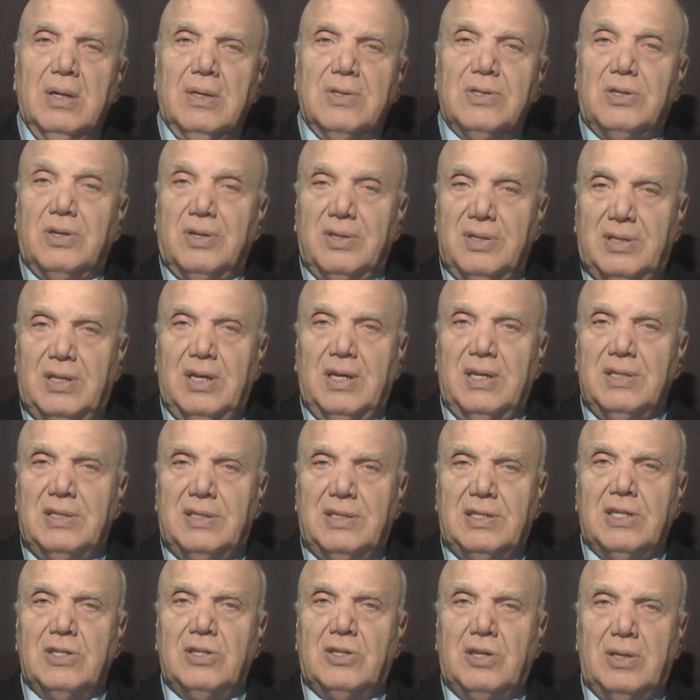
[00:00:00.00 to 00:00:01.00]
So
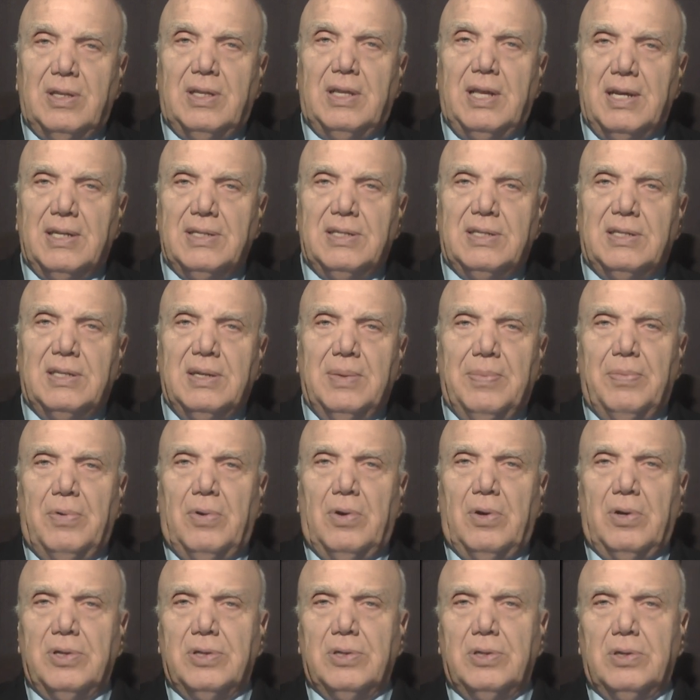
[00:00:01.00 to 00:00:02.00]
this is the
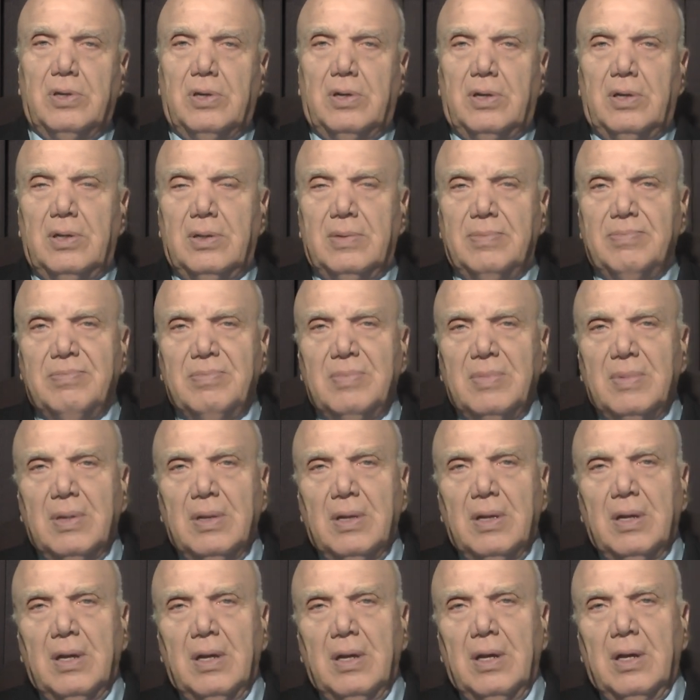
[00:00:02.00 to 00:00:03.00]
testimonial
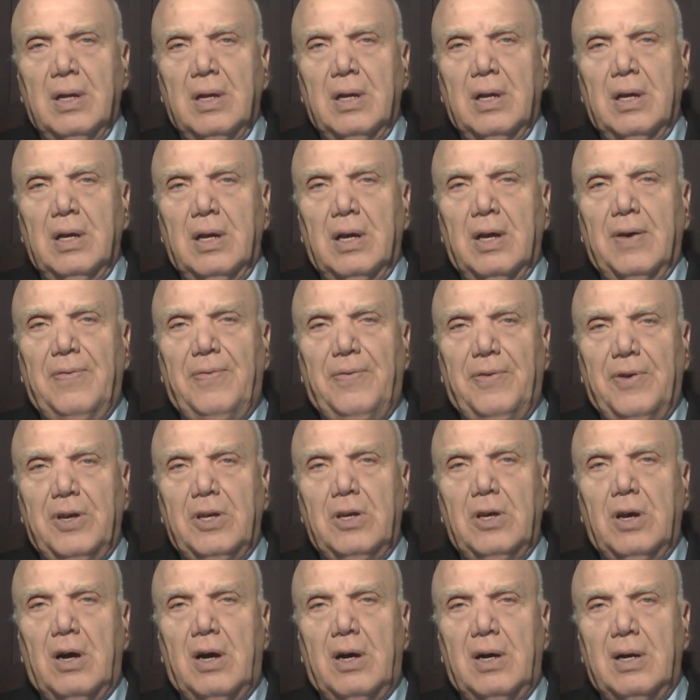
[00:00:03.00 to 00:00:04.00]
of a
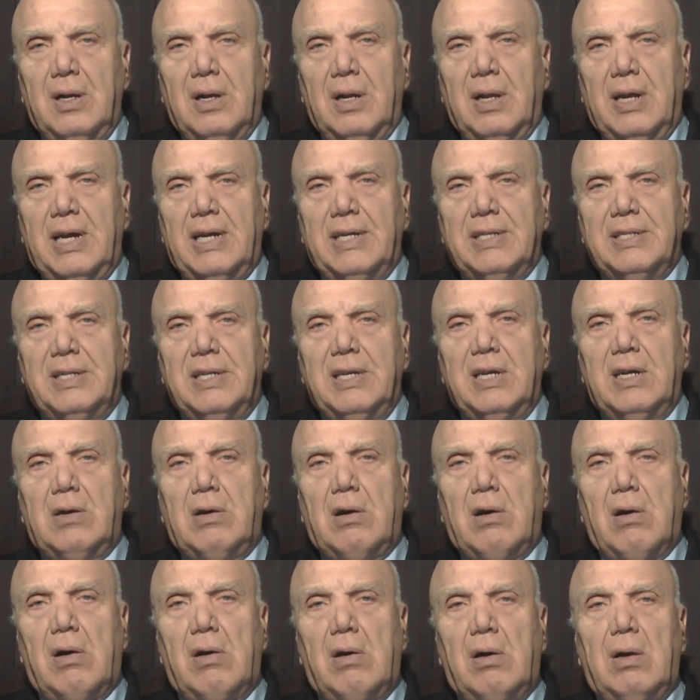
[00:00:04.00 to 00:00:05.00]
young lady
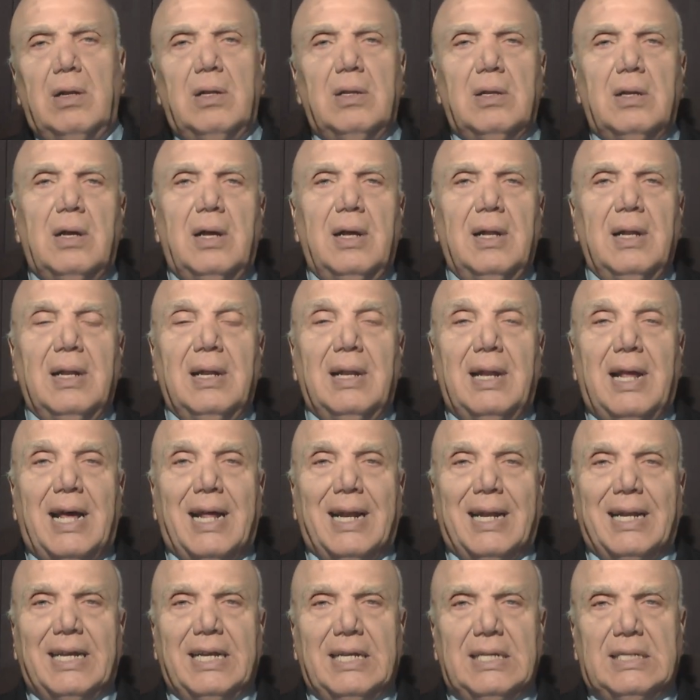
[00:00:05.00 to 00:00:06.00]
called
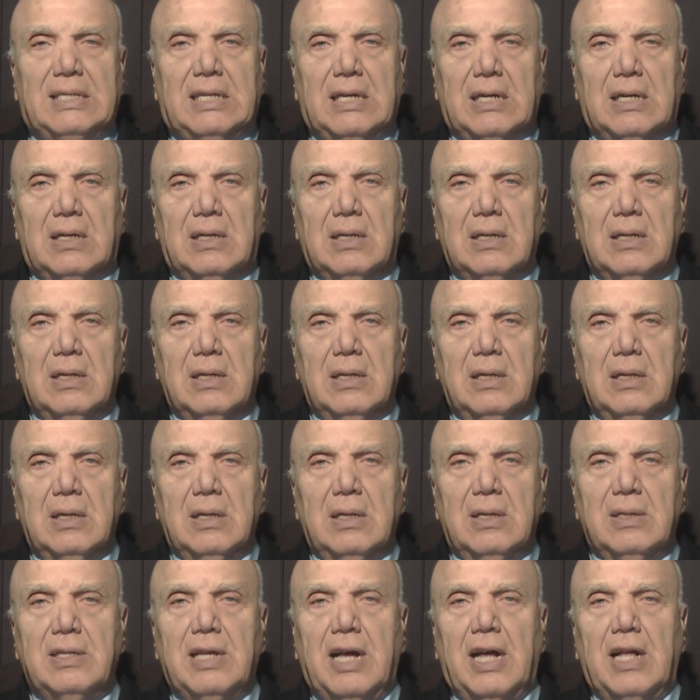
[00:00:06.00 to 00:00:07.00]
Lalita
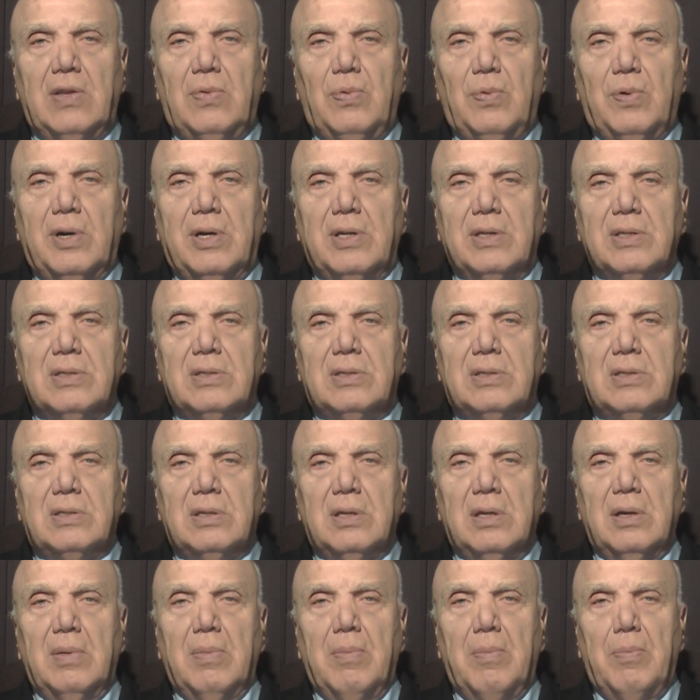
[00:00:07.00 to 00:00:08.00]
that
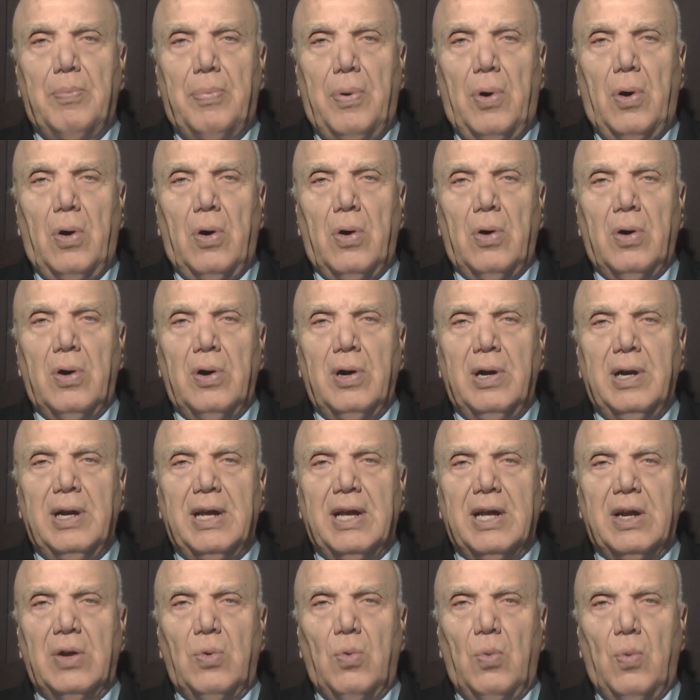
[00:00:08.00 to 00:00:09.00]
was born
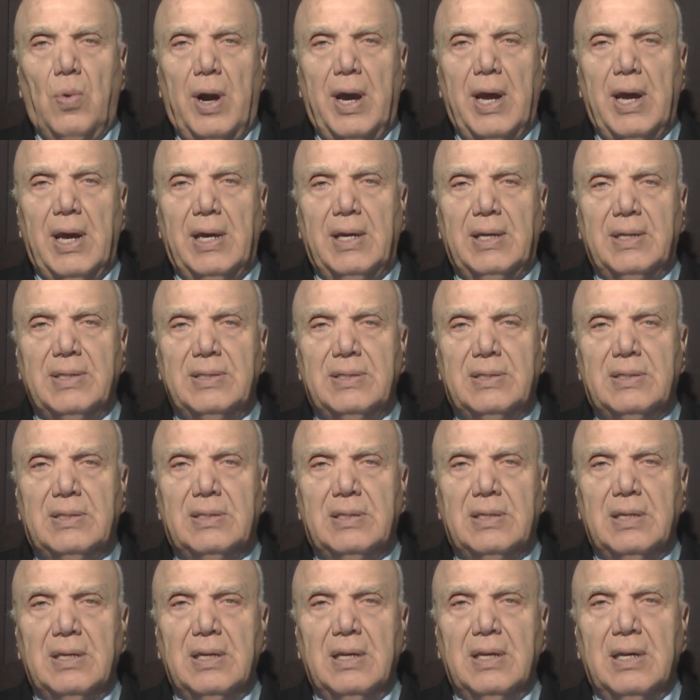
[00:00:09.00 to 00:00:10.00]
and
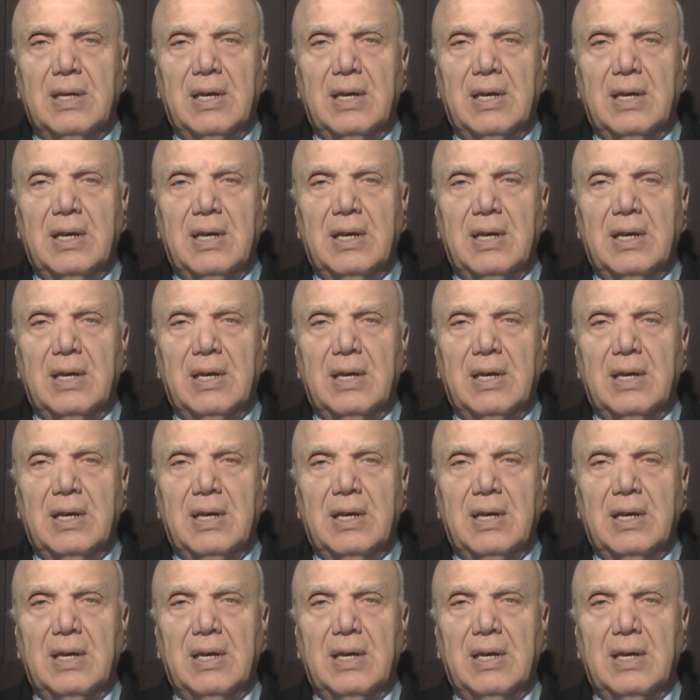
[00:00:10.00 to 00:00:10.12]
raised